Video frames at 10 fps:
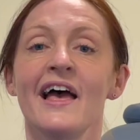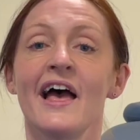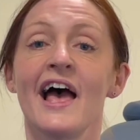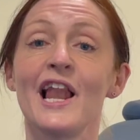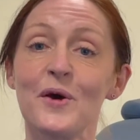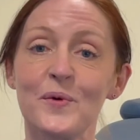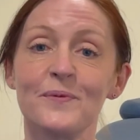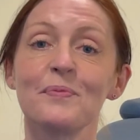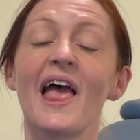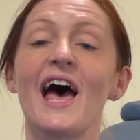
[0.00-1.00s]
Hello
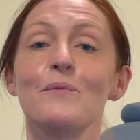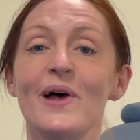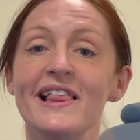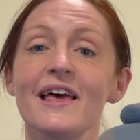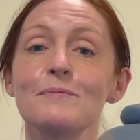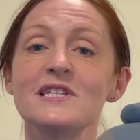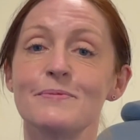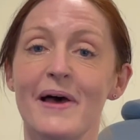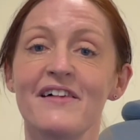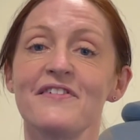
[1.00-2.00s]
and welcome to the
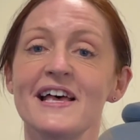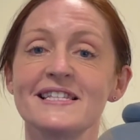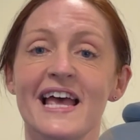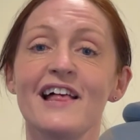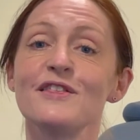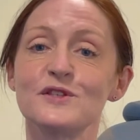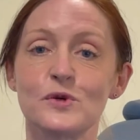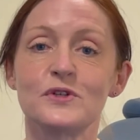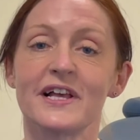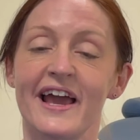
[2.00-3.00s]
Belfast Health and Social
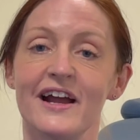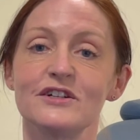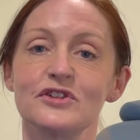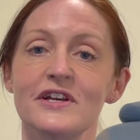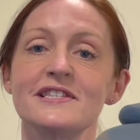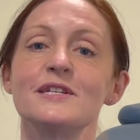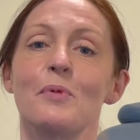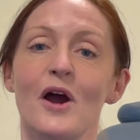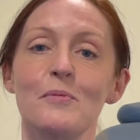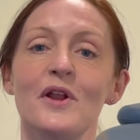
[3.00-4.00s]
Care Trust
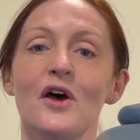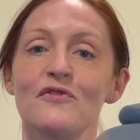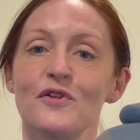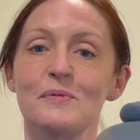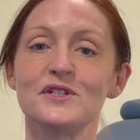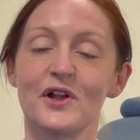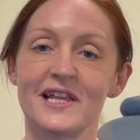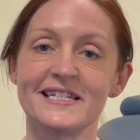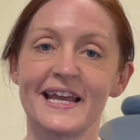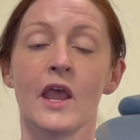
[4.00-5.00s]
Department of Rheumatology.